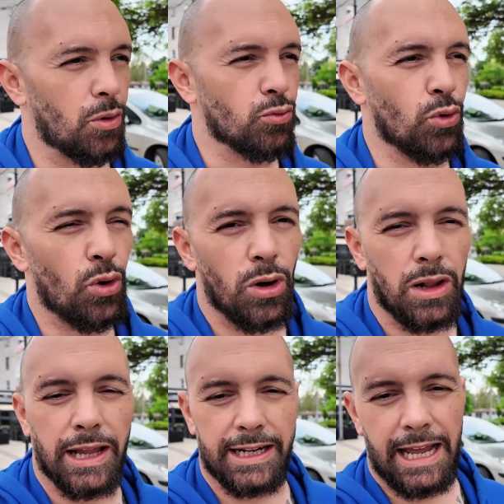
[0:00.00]

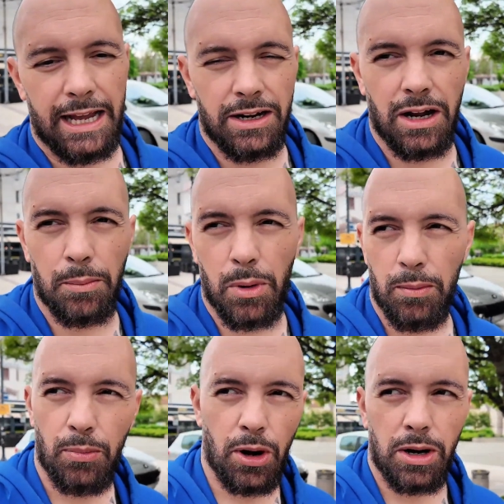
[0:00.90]
rule, like take a
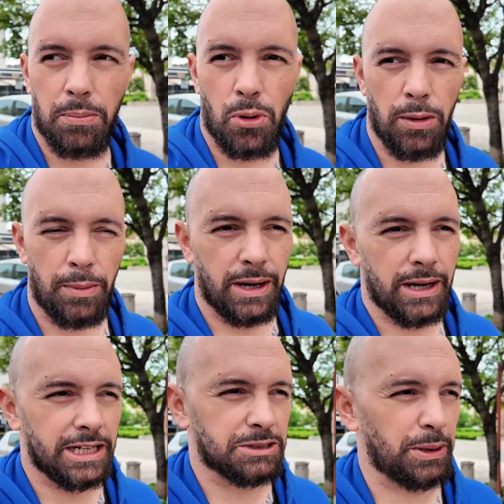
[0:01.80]
number, book an
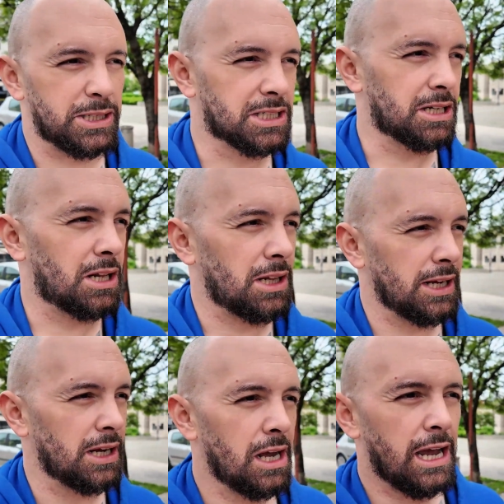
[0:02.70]
appointment. It's
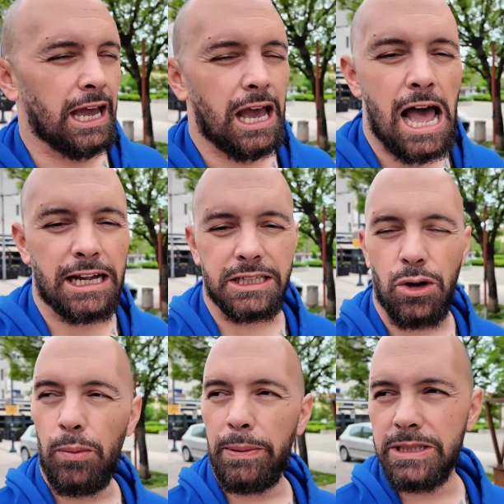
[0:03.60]
basically, as
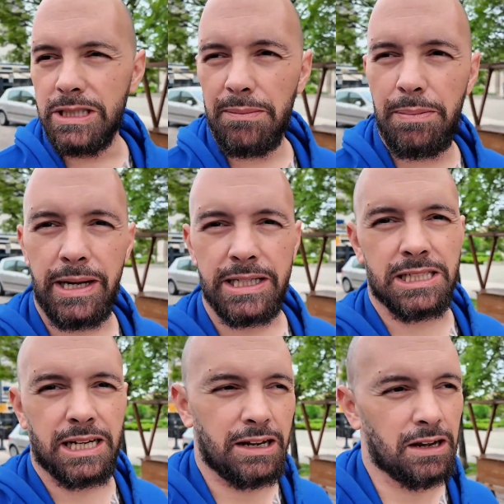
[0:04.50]
it opens up,
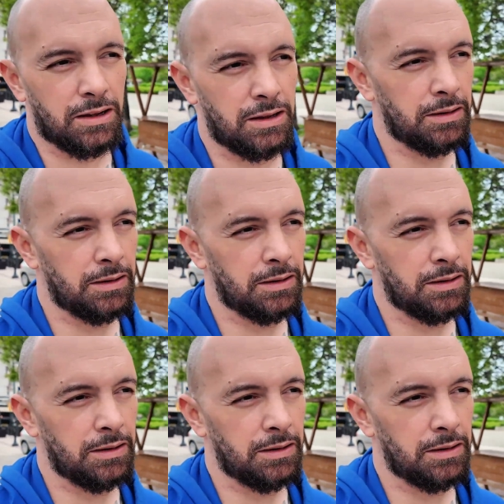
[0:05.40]
it's like